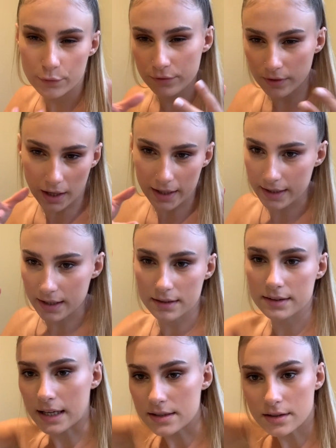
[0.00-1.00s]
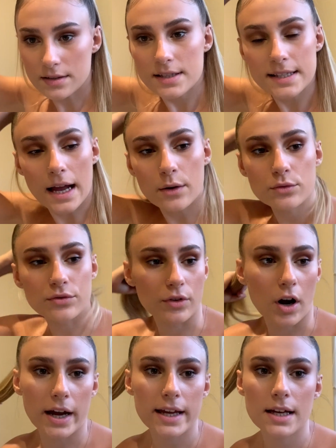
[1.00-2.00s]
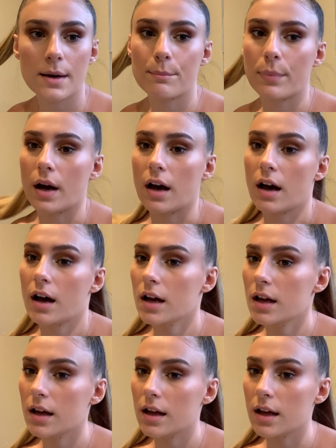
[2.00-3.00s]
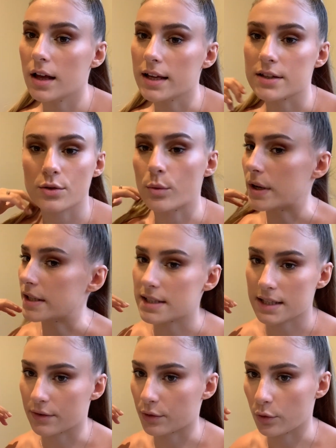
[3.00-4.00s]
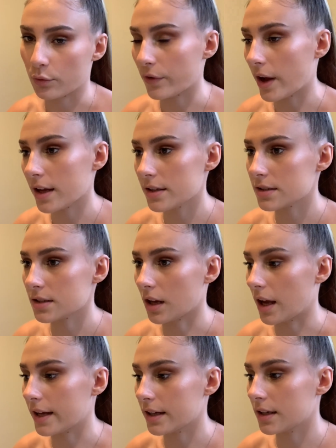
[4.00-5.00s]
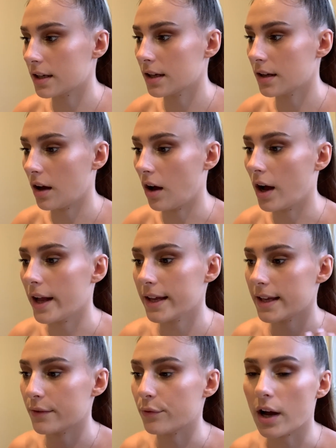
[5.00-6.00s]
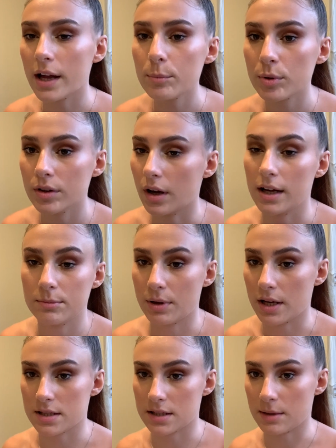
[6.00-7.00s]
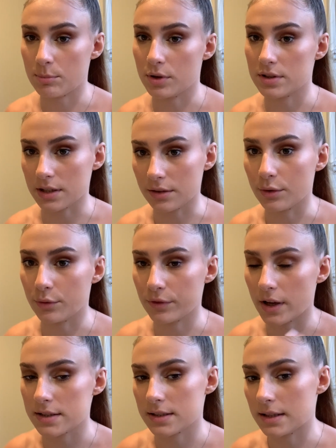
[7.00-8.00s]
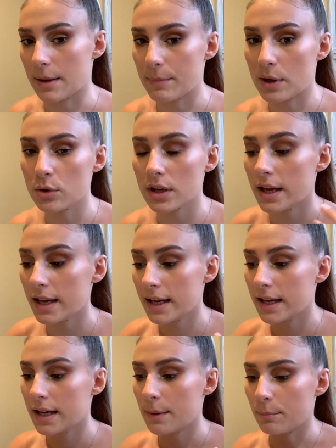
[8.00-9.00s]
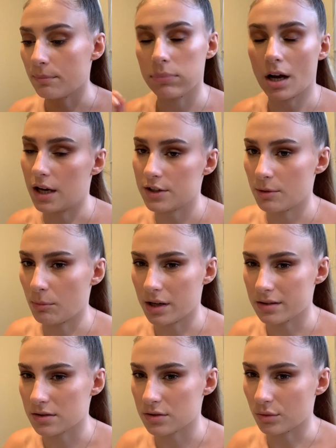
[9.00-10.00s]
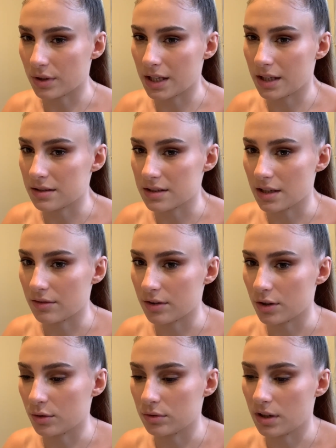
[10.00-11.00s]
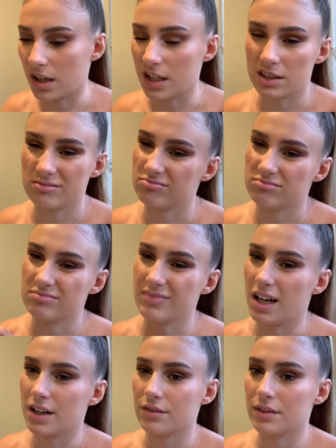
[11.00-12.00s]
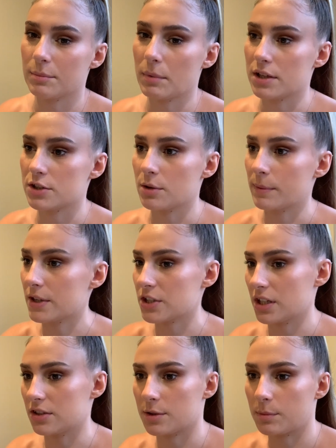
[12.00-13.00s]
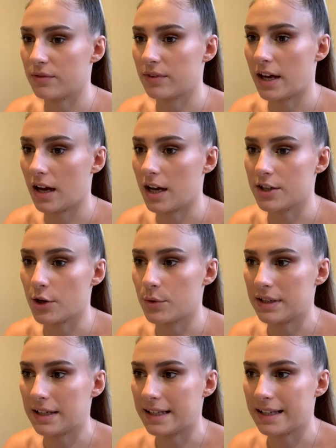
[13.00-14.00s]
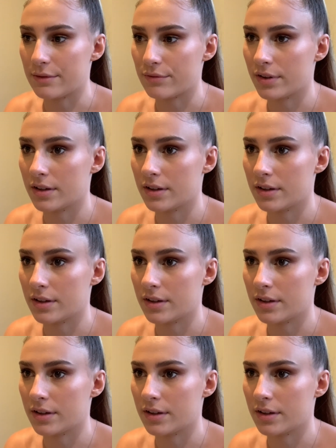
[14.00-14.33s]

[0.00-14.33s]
like, that does sound right, but it's always cereal first. Like, I personally put cereal first and then milk, but I don't mind soggy cereal. Like, I don't really mind too much. And to be fair, I don't leave